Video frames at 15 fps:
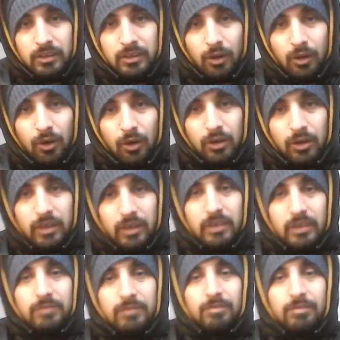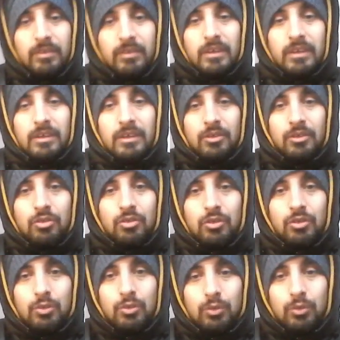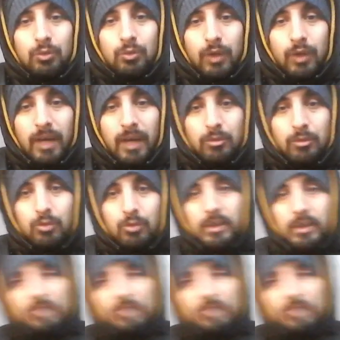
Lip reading: or you should do what I'm doing